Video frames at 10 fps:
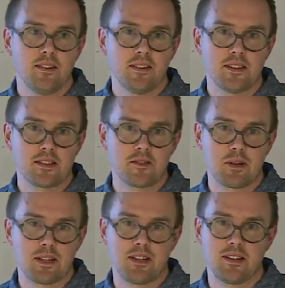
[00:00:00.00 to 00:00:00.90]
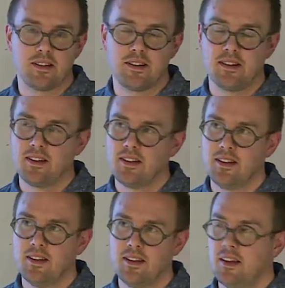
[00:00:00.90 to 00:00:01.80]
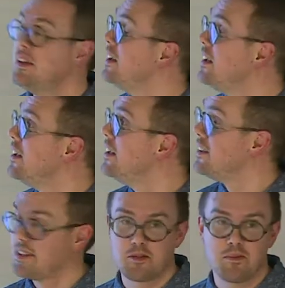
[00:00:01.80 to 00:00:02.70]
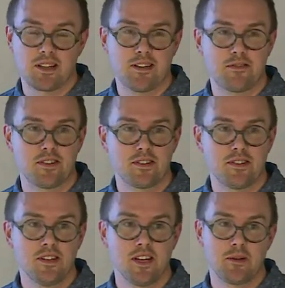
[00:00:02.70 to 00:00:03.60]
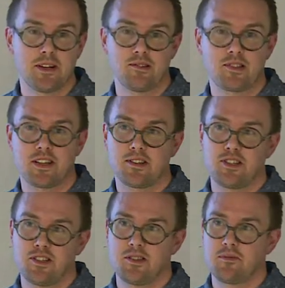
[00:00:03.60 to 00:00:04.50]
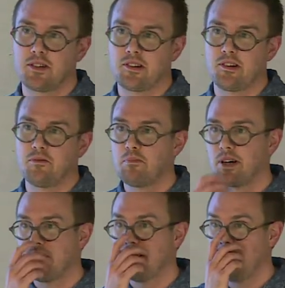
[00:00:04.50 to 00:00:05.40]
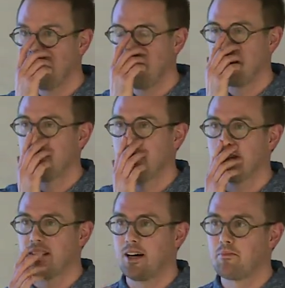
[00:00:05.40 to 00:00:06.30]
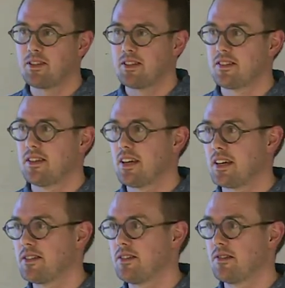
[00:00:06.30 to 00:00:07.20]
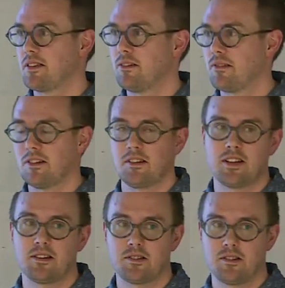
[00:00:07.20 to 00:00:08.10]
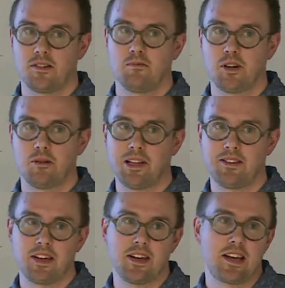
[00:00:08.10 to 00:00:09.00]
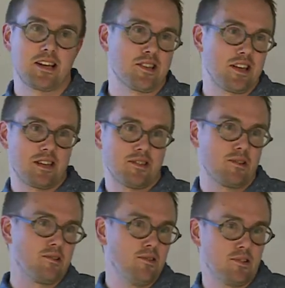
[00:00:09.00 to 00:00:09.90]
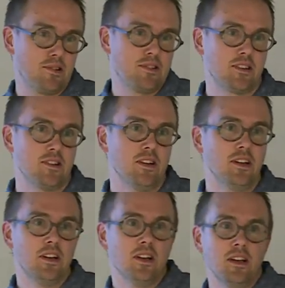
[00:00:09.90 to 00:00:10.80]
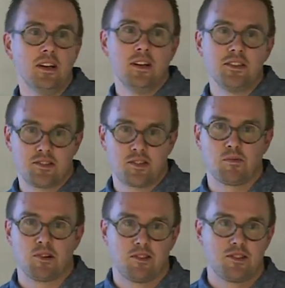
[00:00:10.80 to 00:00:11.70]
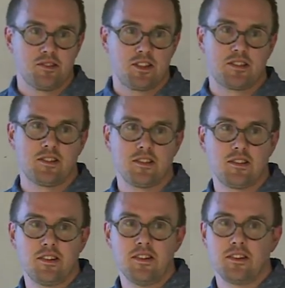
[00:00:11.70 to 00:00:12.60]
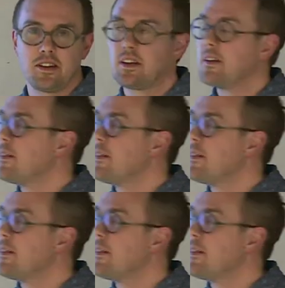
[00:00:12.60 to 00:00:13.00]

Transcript: that's a big uh, that's a big difference. I mean, those other systems are good, but the thing that happens is it gets to the local council or parliament, and they can say yes or no to it. So, so it's more of a suggestion thing.